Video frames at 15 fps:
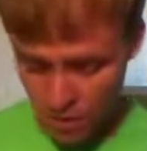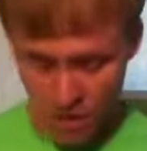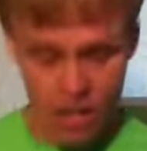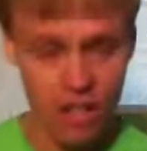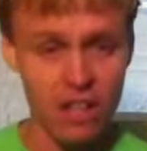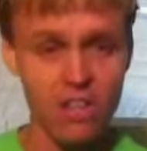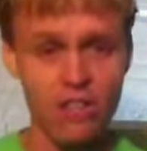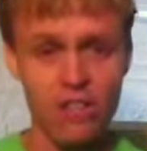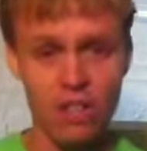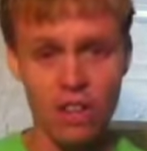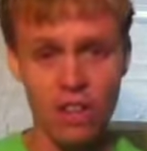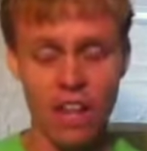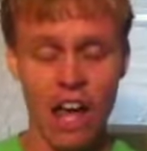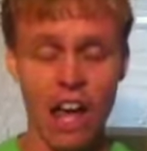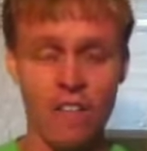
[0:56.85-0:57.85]
a
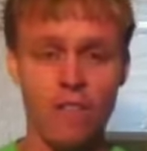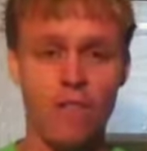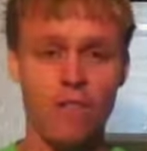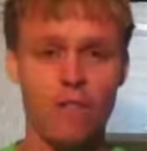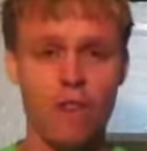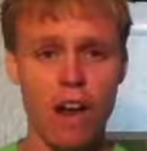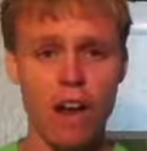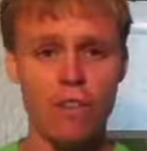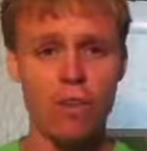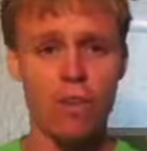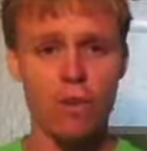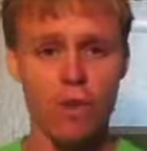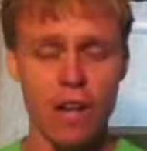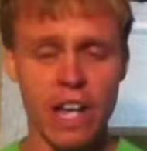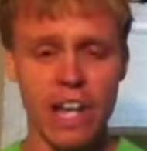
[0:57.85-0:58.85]
life of
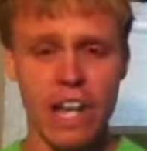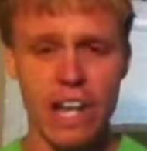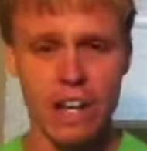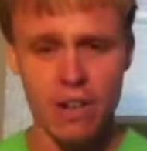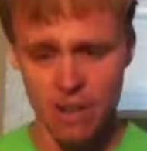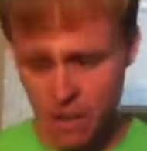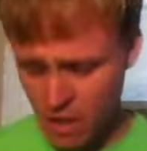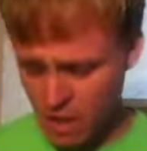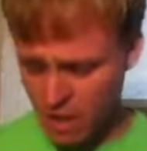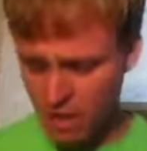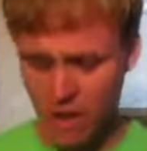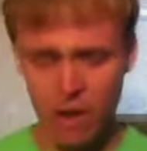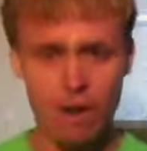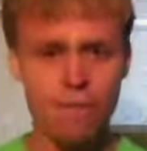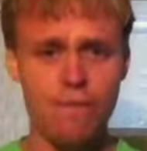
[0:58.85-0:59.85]
revelry and
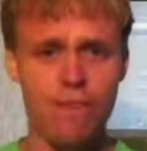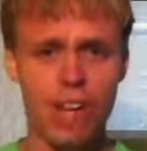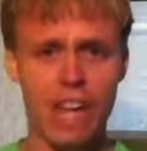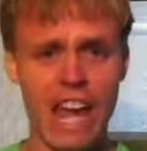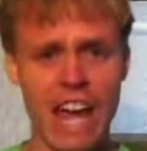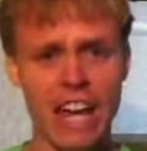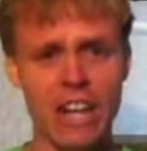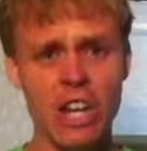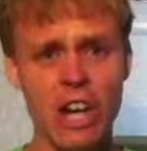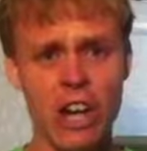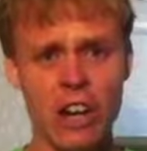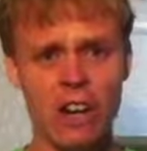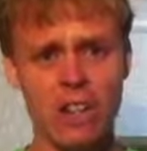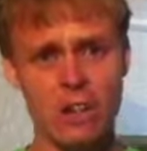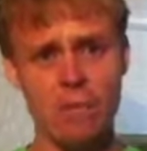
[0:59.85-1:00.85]
um, philander.